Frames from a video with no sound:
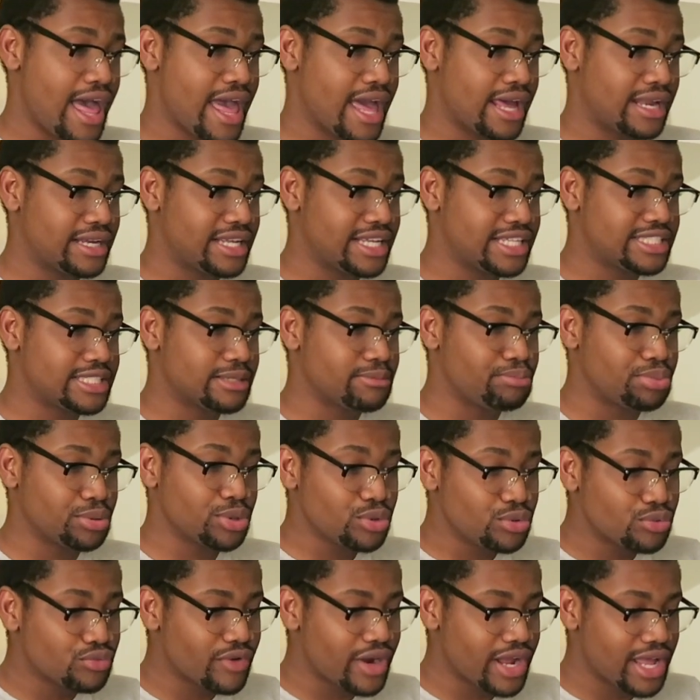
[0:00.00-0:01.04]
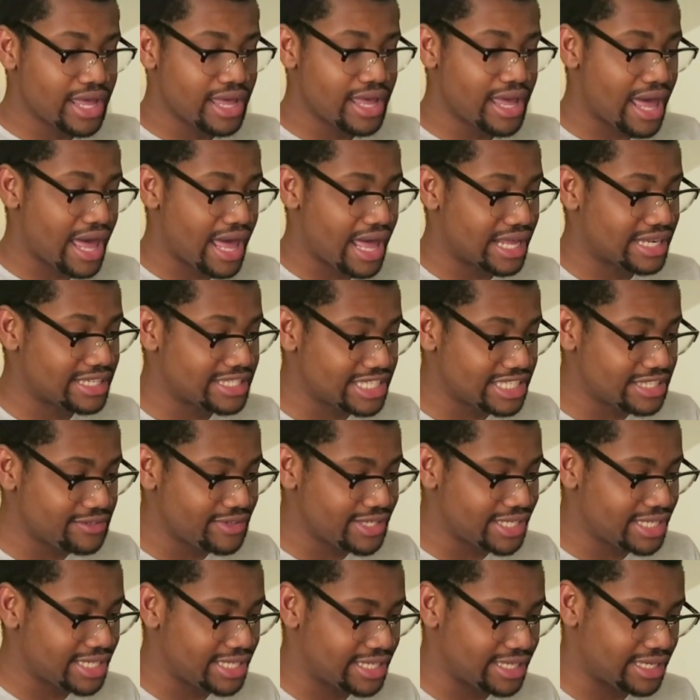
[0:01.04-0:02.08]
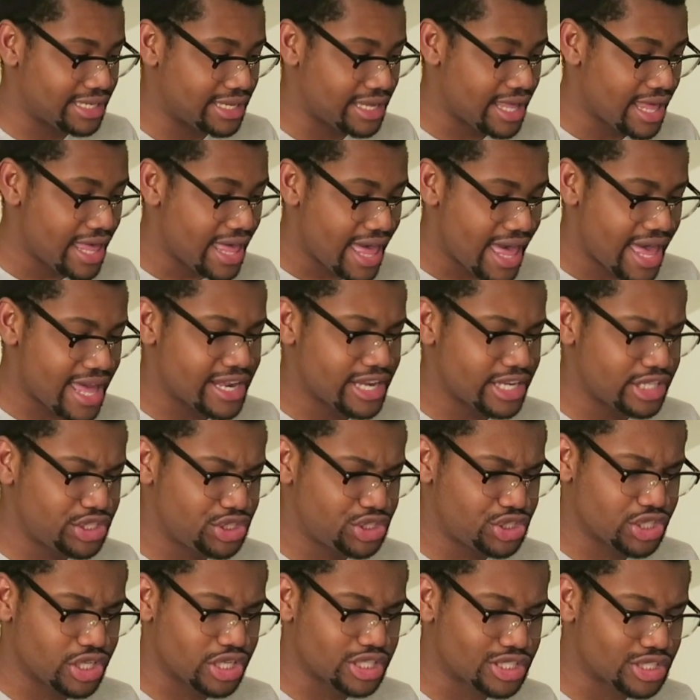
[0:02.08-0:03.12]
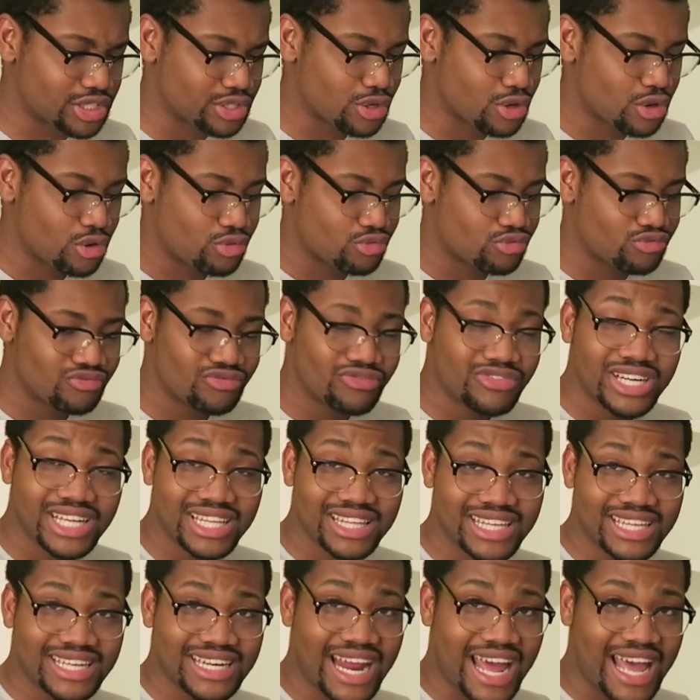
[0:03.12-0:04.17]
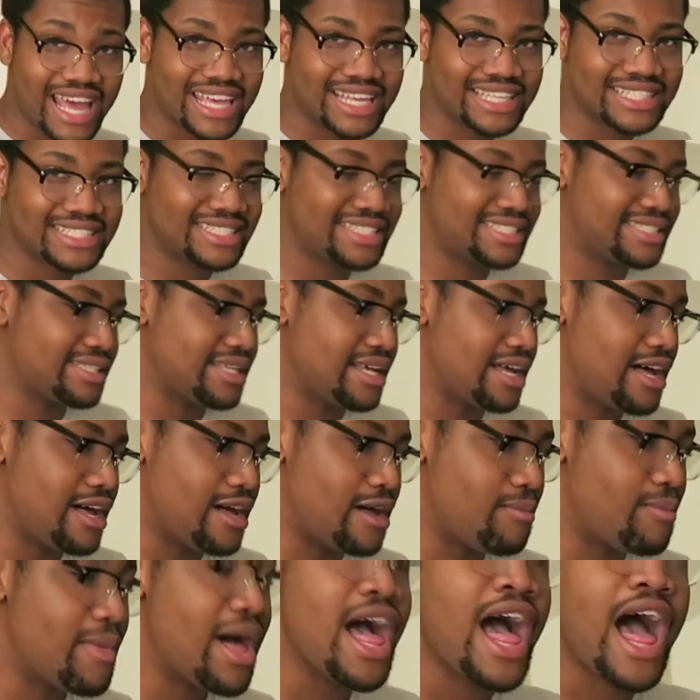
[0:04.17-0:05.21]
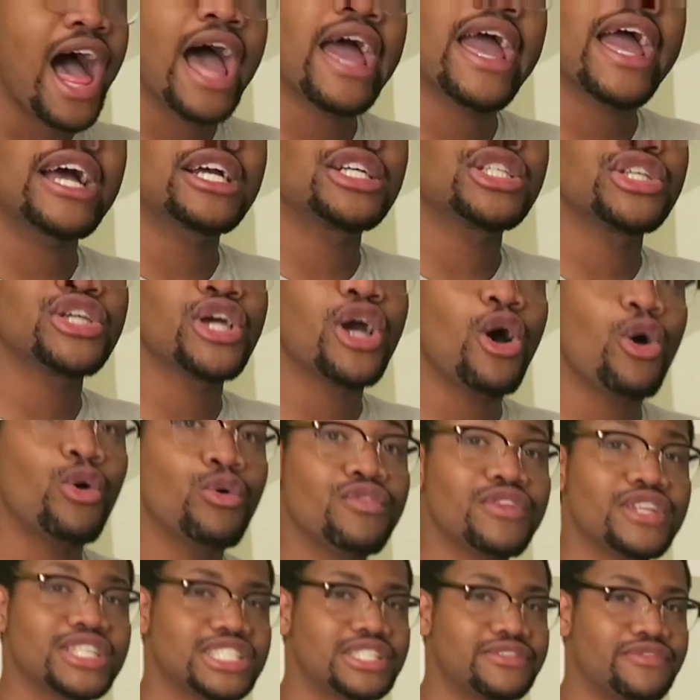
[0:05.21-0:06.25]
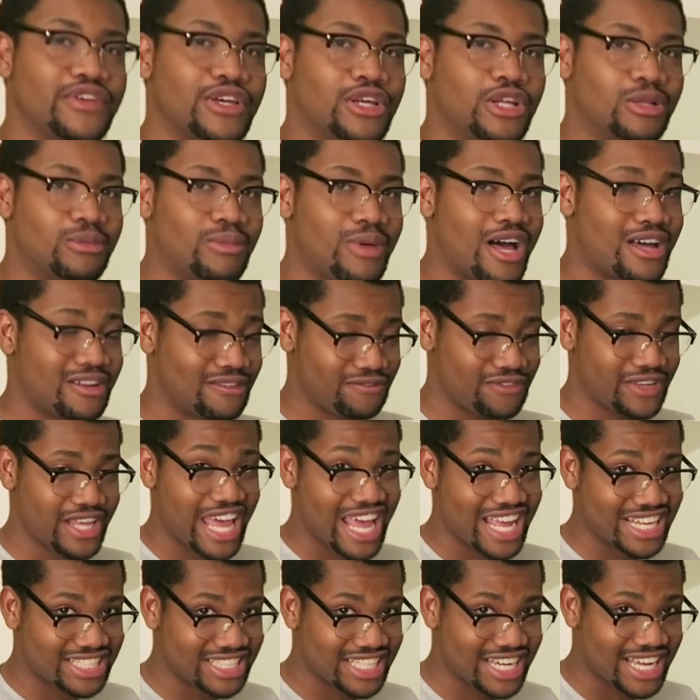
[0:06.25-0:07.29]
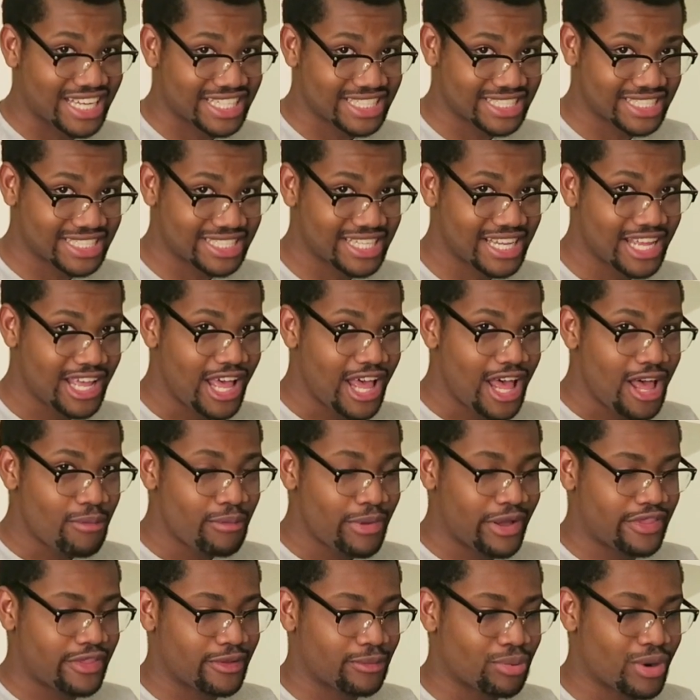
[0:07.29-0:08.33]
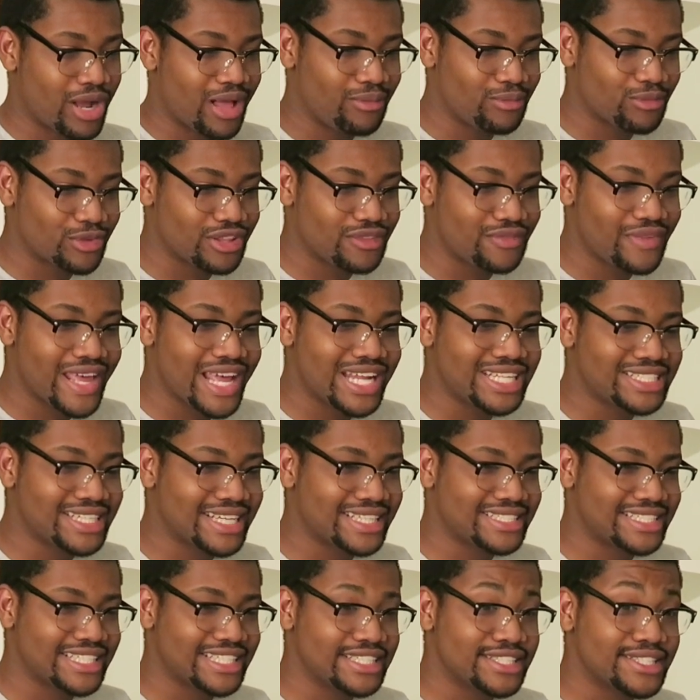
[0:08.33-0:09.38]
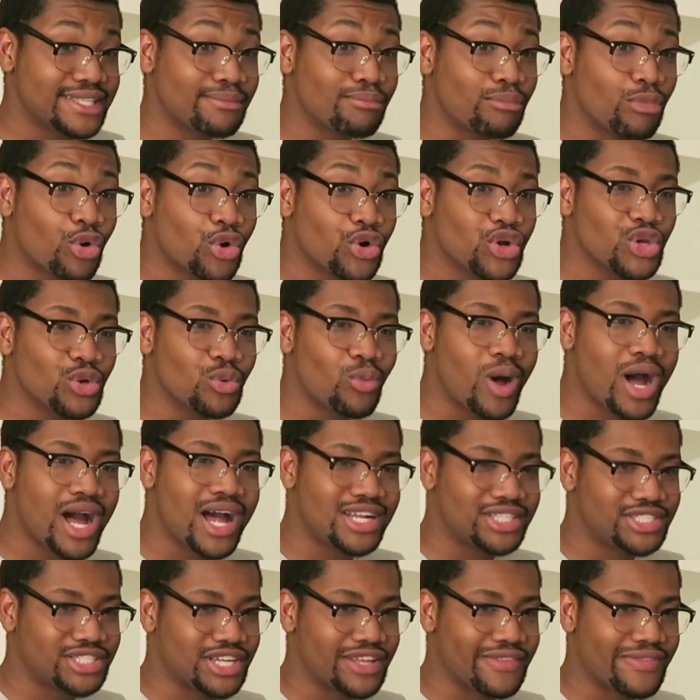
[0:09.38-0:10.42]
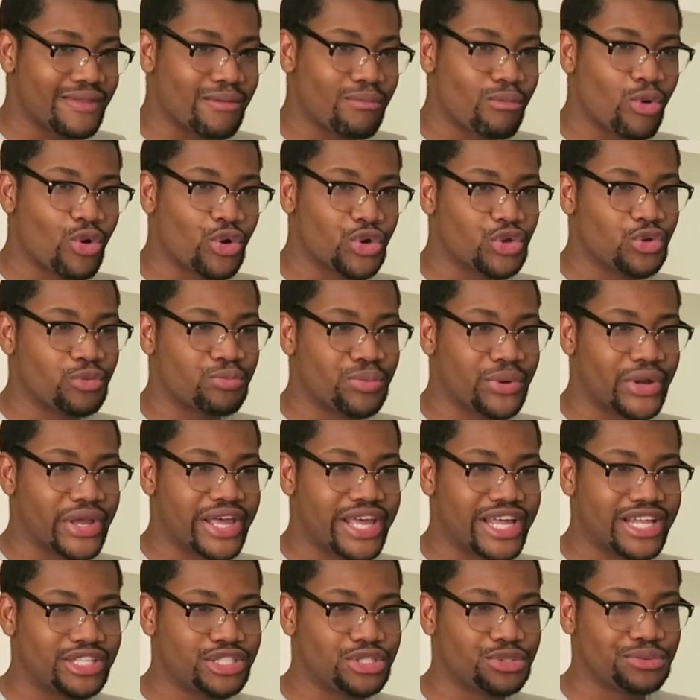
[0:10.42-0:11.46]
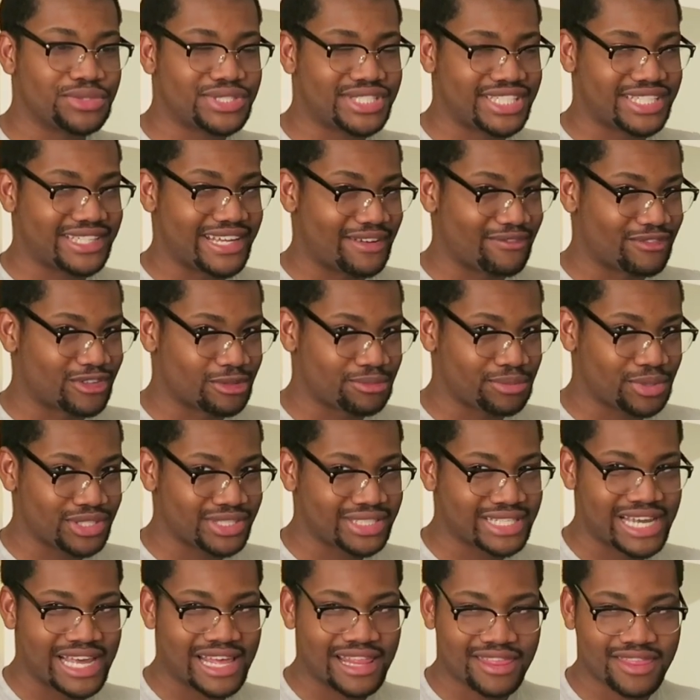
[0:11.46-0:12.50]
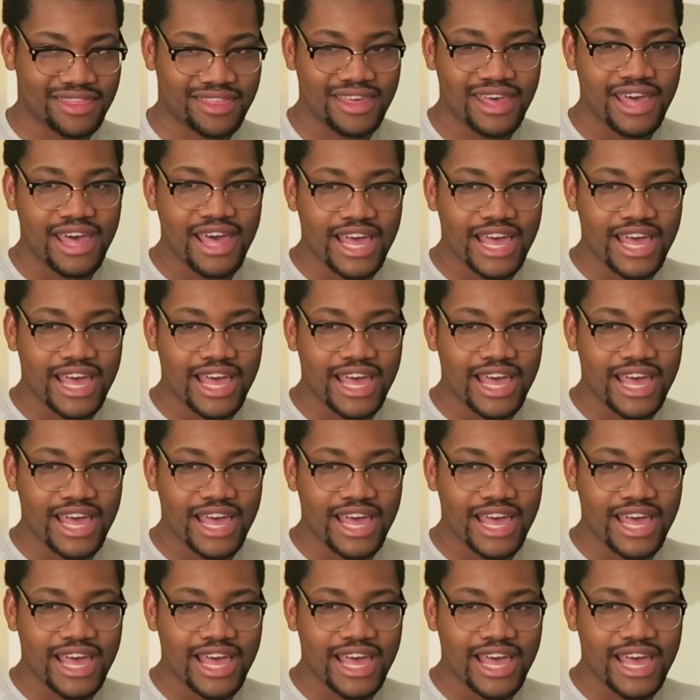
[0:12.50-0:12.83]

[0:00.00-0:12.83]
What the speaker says: And it's a Blu-ray and DVD, and it's just really nice. I actually own this film on VHS, but the problem with VHS is the more you watch it, the more you bring it to its inevitable death.